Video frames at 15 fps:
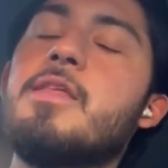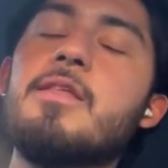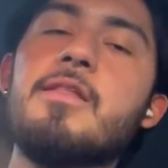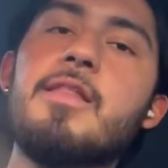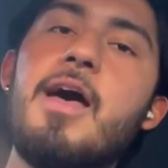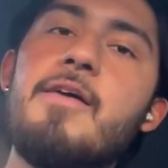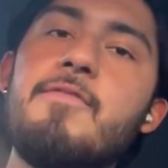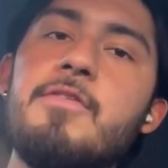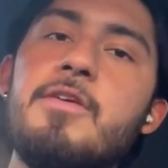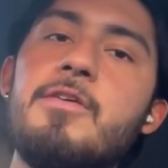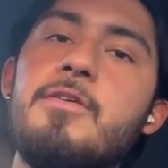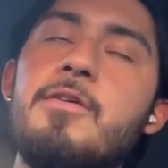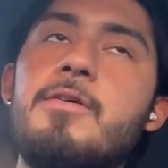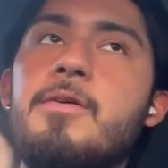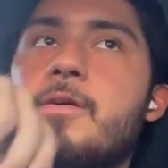the
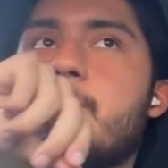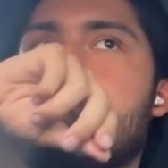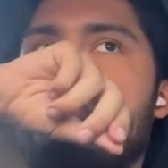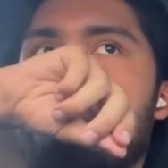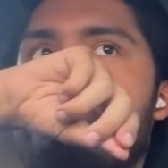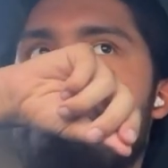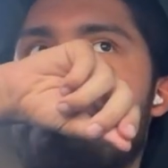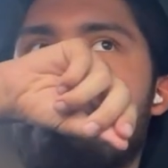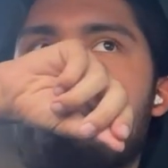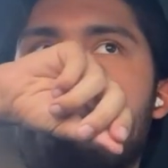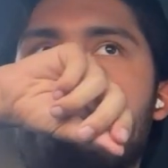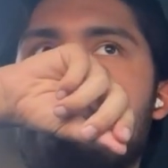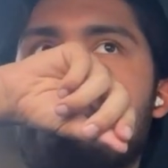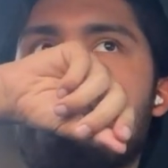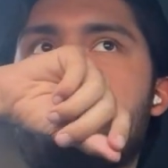lavender
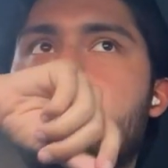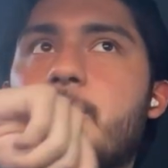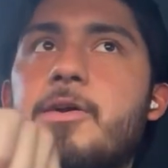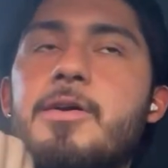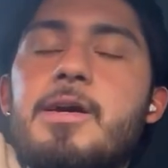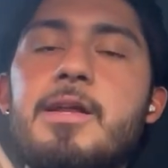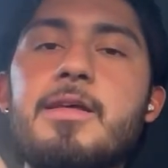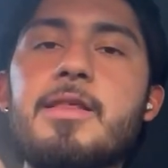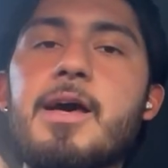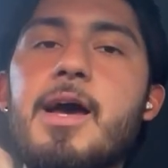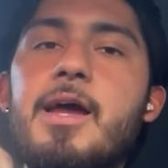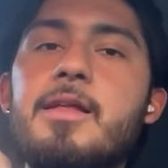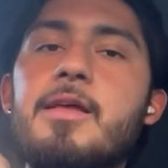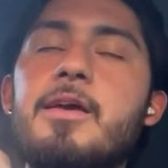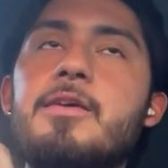are kind of the
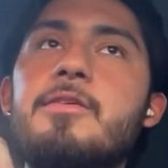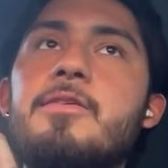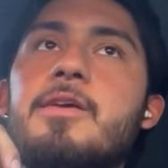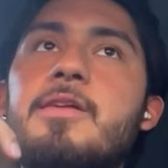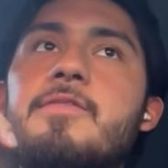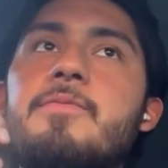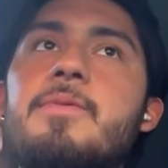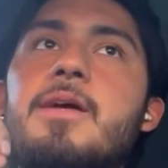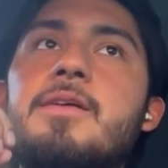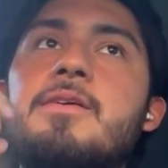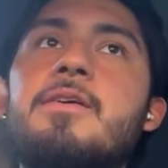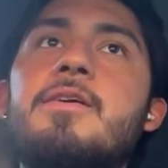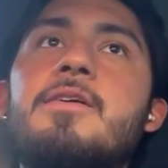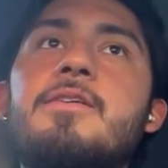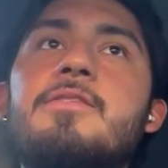highlight. You get some of that
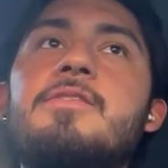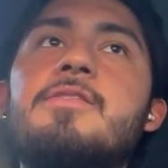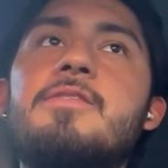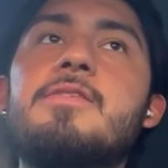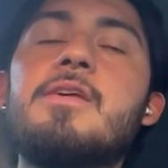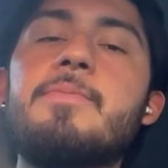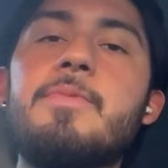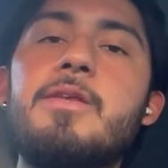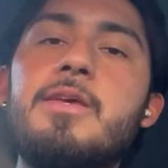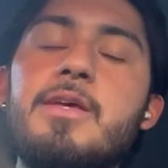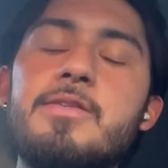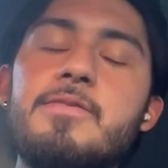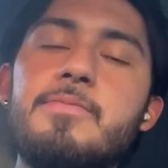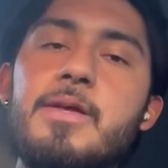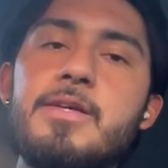cinnamon, you get
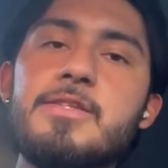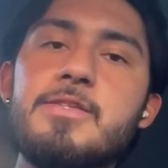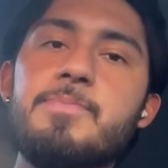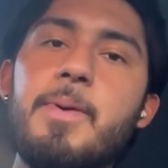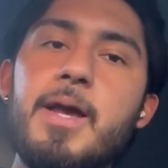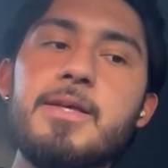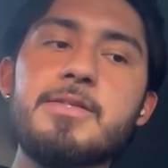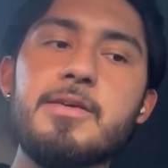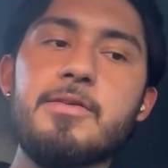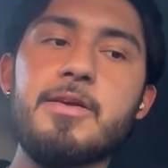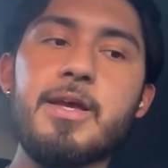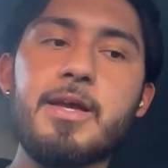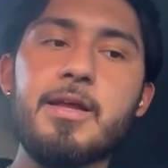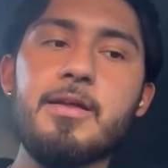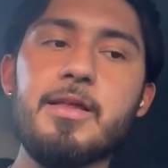some like spice in it.
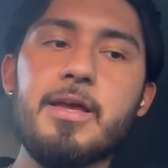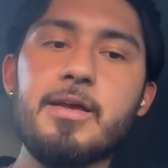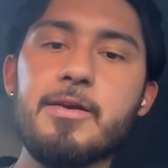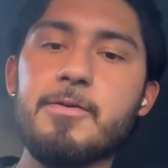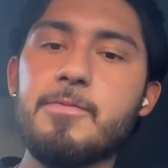That kind of like